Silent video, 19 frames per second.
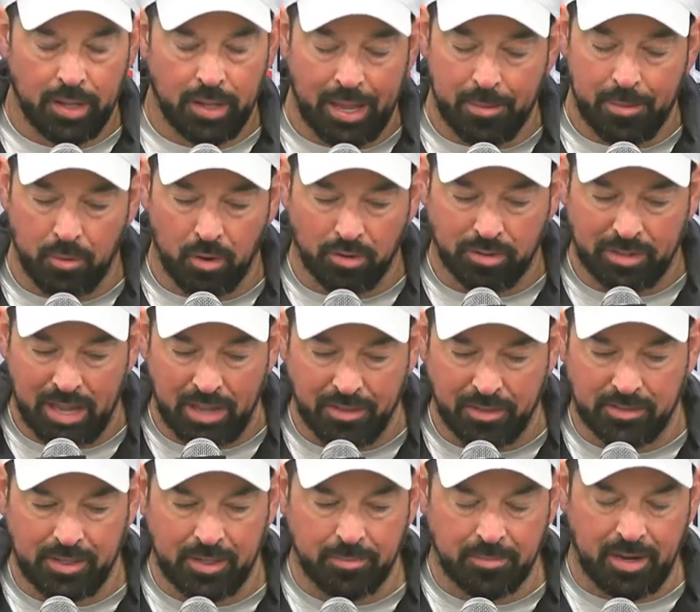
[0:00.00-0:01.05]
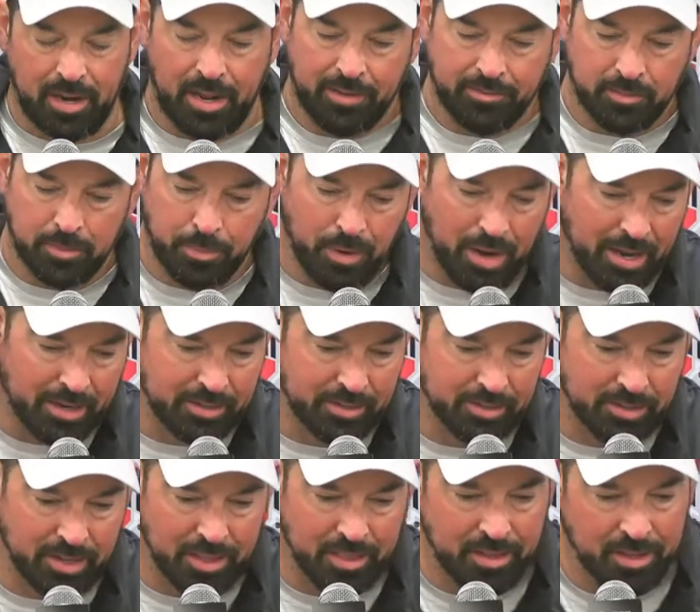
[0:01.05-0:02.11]
Yeah, he broke down the team today after
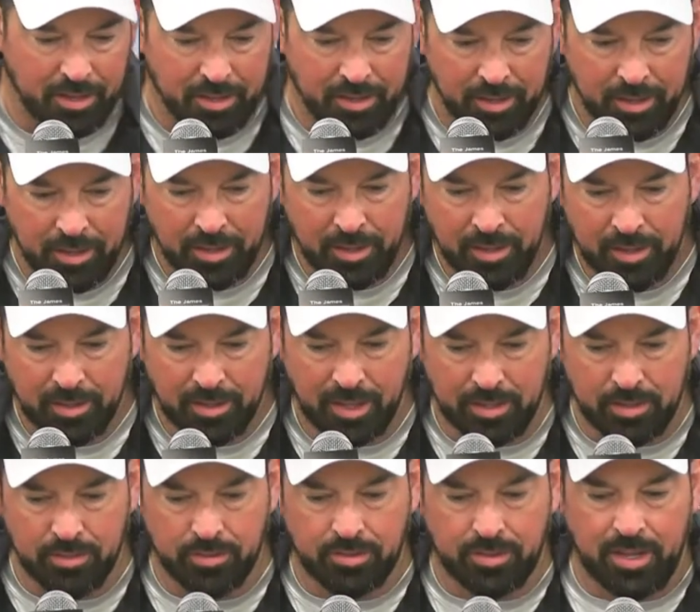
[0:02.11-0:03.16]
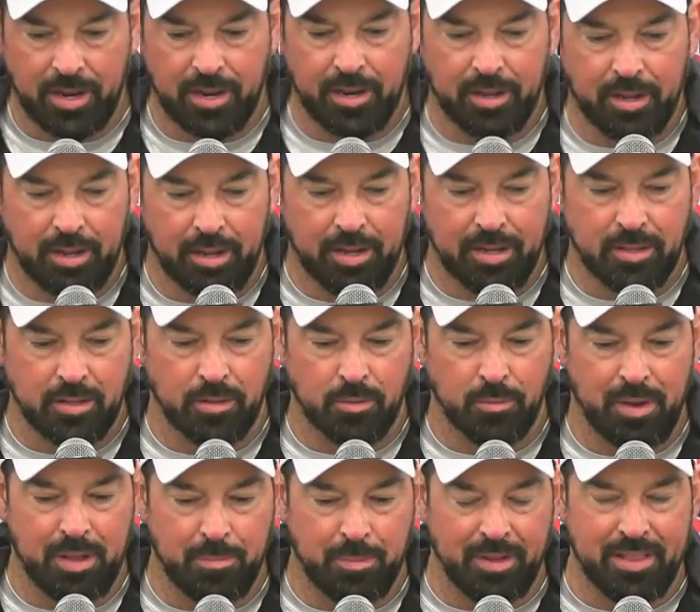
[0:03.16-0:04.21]
practice. I think, like you said, in the
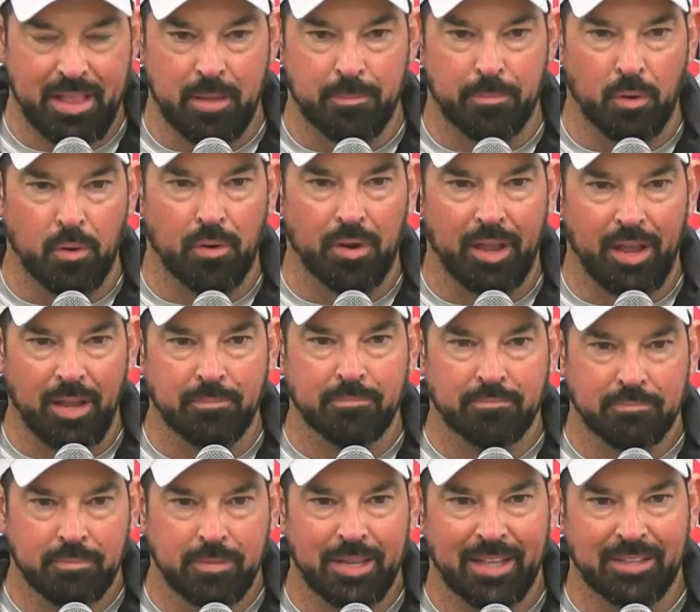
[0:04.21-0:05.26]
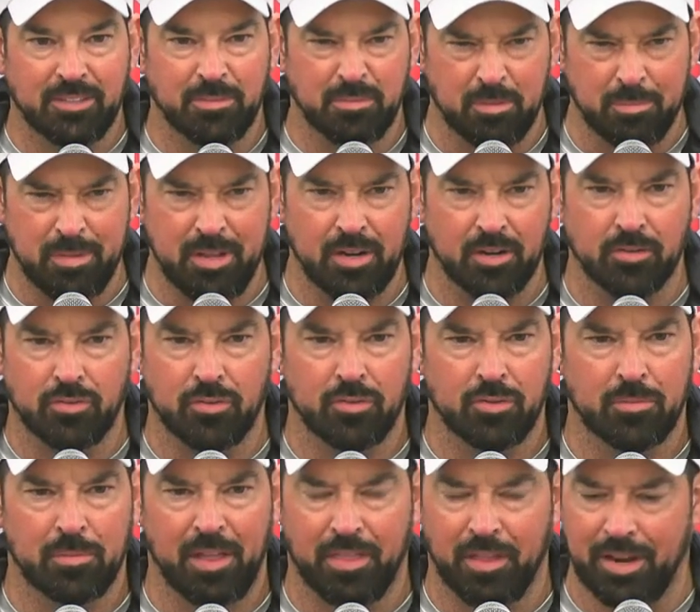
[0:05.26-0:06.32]
way he played in that bowl game, he had some demeanor to
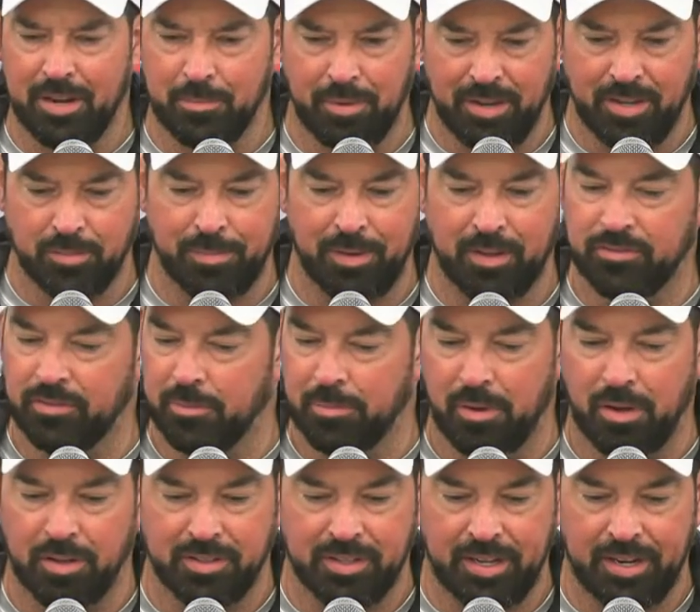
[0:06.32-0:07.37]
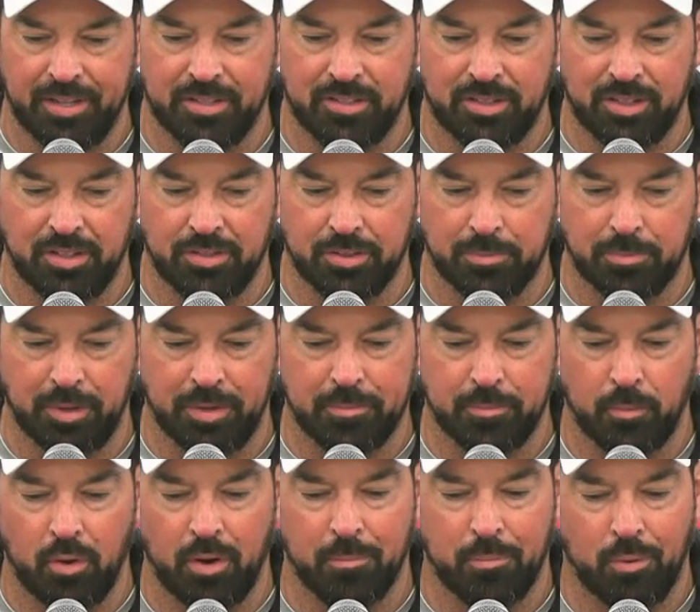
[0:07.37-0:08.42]
him. I thought he played his best football at the end of the season. But
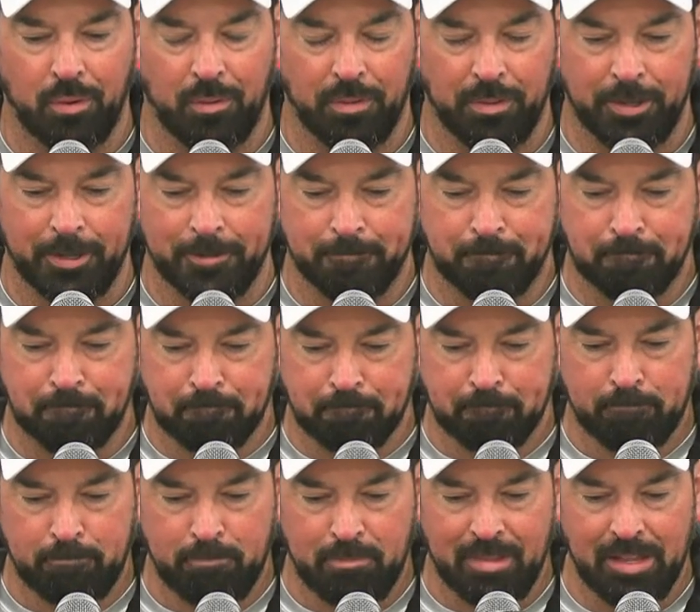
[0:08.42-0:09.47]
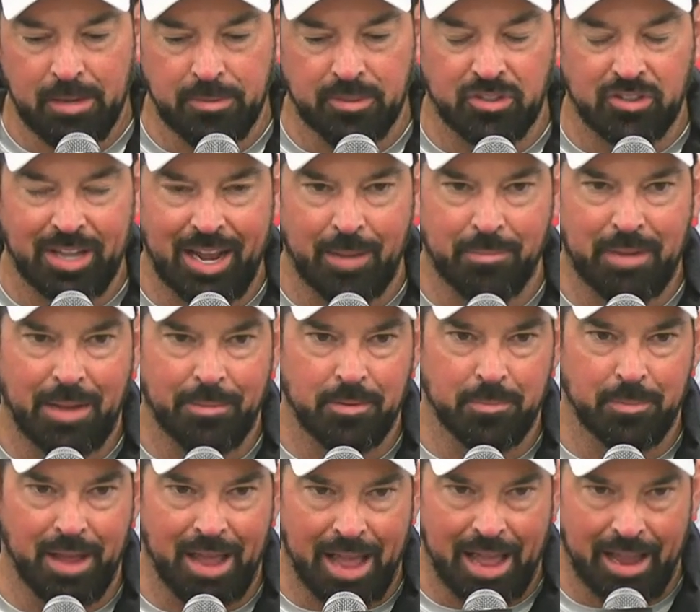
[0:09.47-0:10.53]
more importantly, it was saying, "I'm
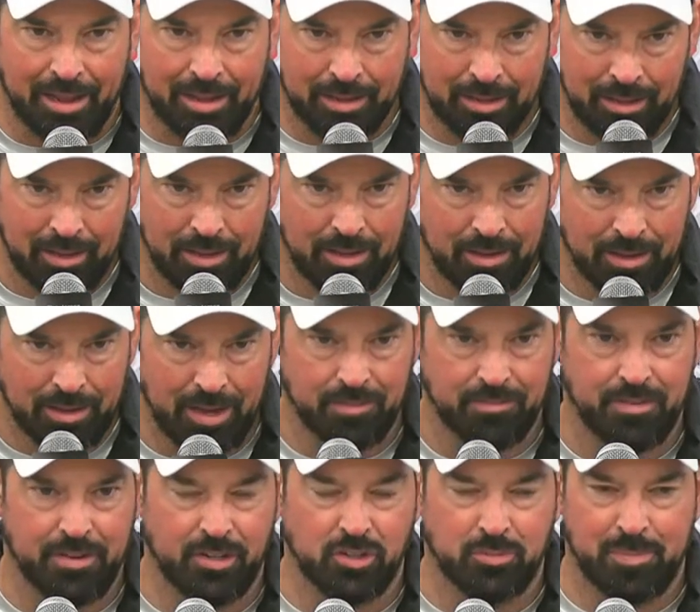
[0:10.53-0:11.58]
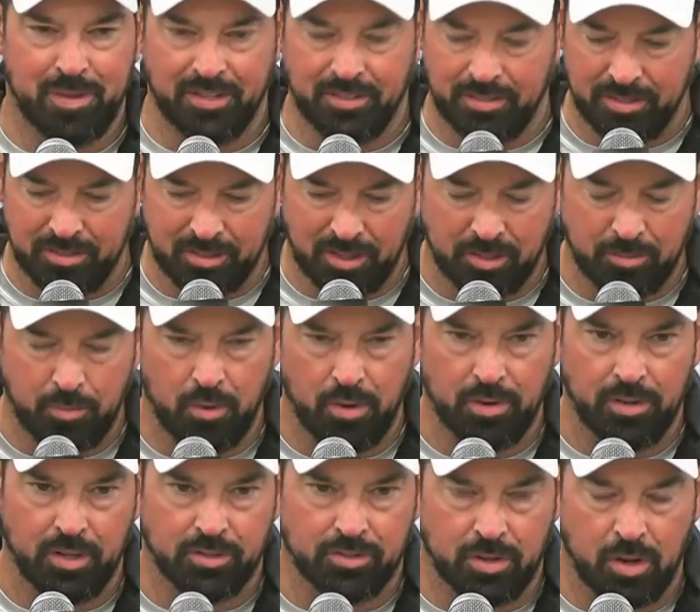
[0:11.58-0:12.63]
coming back, got unfinished business. Let's
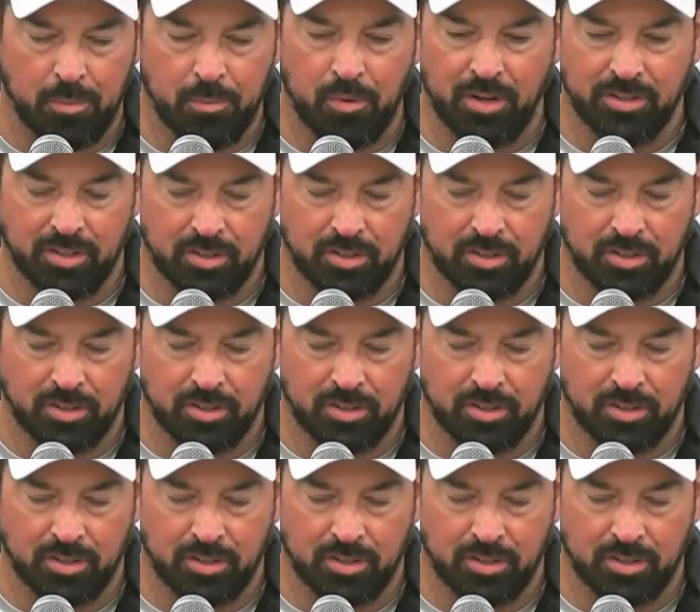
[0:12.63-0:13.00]
go, boys.